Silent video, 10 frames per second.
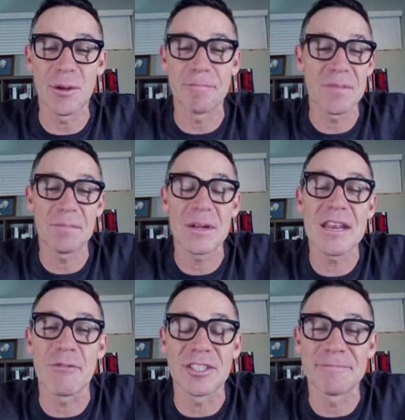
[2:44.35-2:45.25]
But
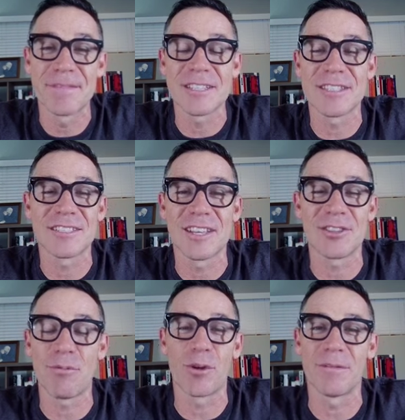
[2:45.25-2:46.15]
anyways, that's
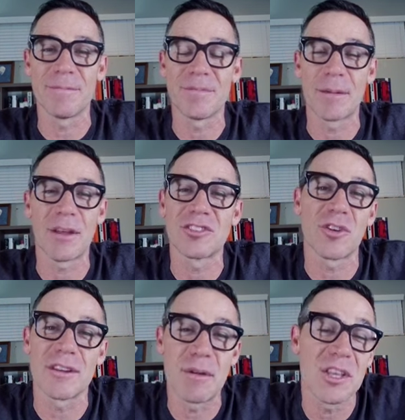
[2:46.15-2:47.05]
not the point of it. I'm not
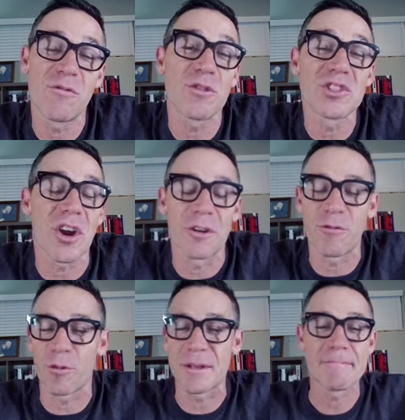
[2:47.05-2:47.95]
trying to make you feel sorry
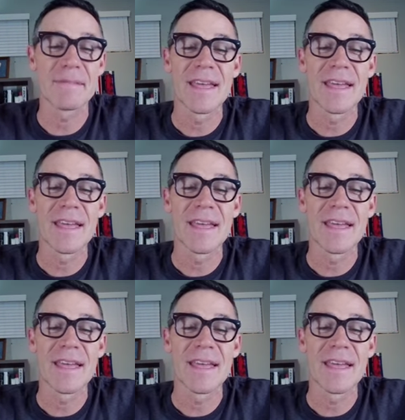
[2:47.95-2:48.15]
for me.